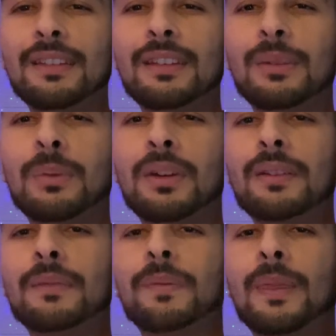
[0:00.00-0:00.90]
This one,
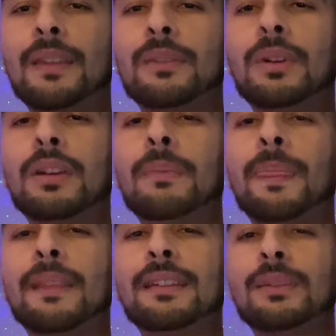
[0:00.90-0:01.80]
this one,
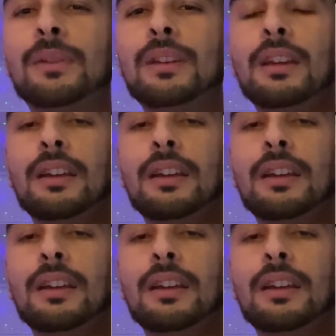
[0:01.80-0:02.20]
this one,